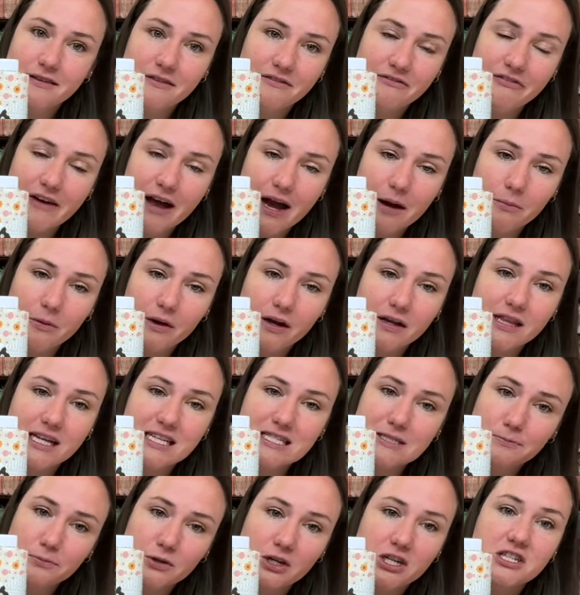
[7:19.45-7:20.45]
fabric
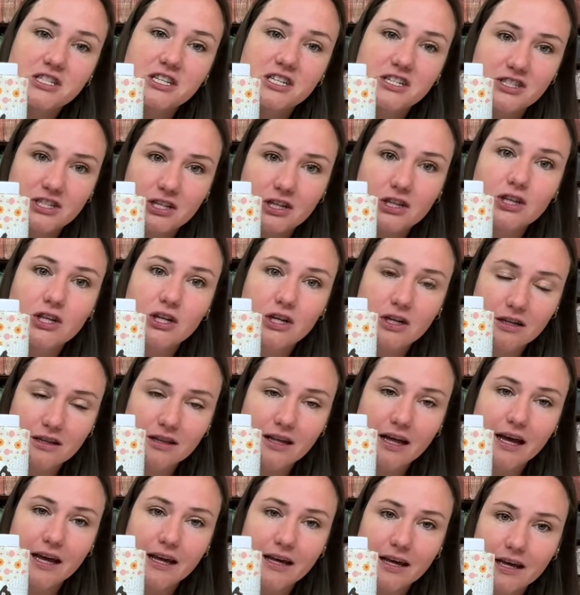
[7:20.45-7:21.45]
that's printed to look
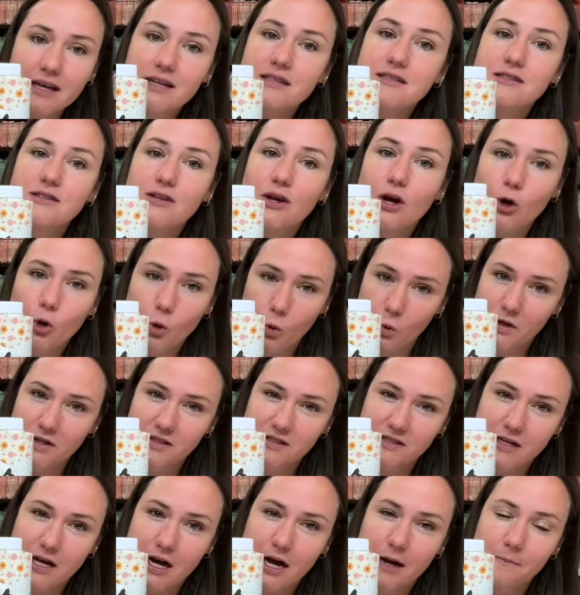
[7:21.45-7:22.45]
like it's a quilt
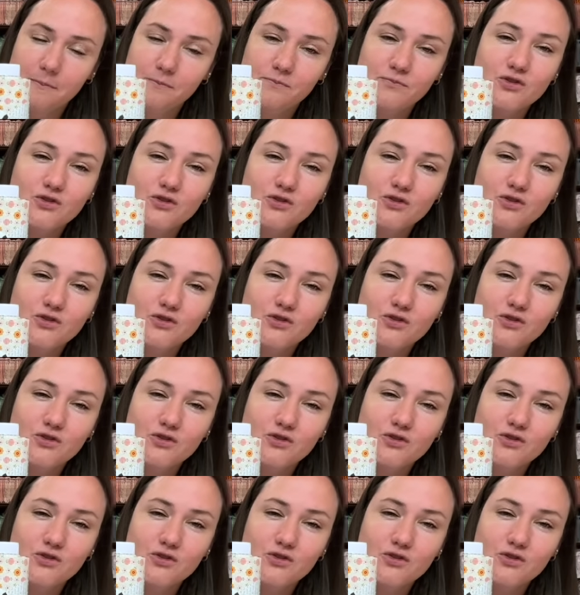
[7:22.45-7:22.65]
top.